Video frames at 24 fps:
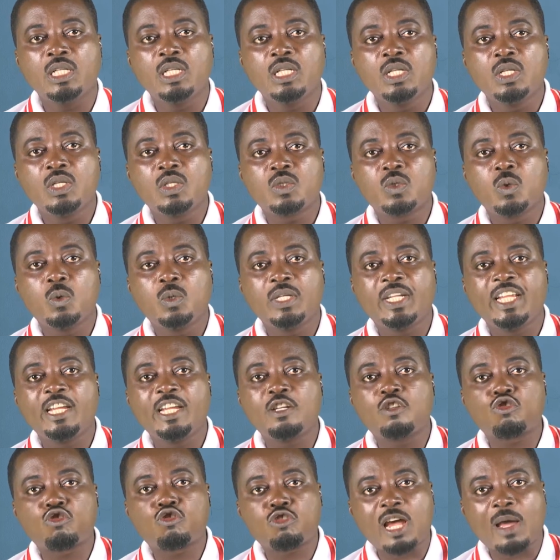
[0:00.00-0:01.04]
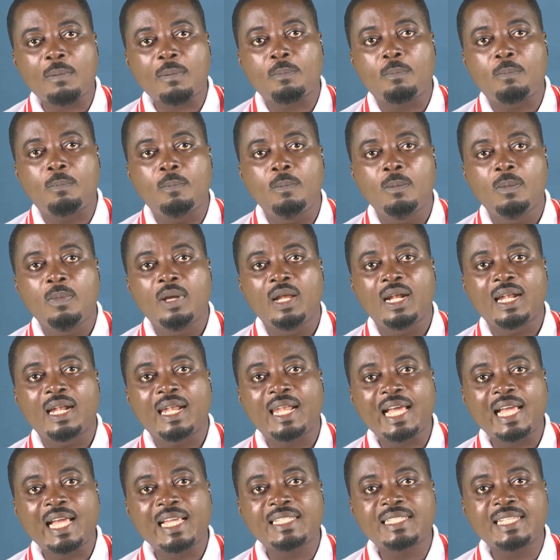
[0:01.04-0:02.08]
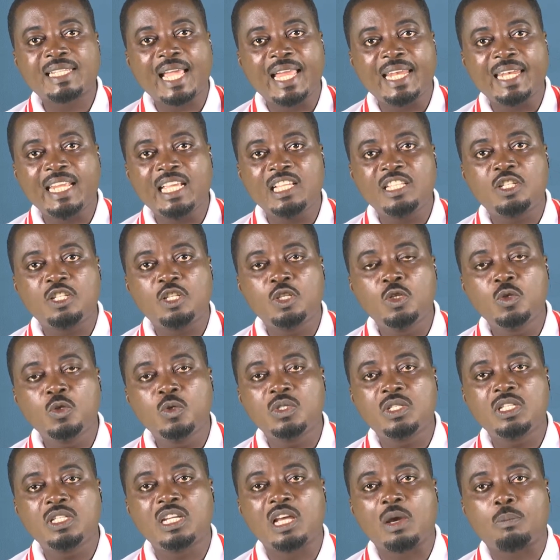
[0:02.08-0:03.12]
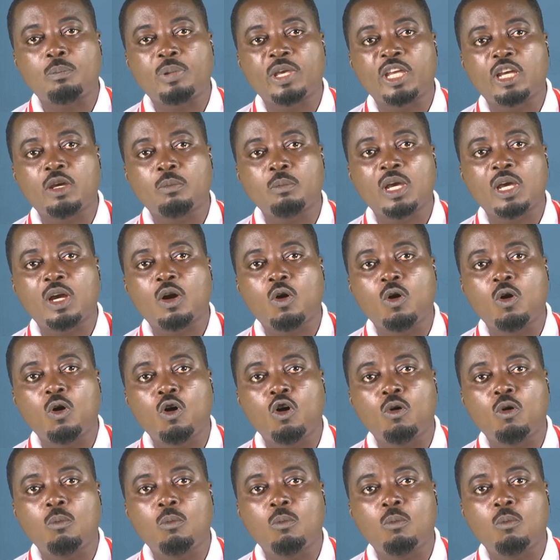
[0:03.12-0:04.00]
So they trap light energy using a pigment called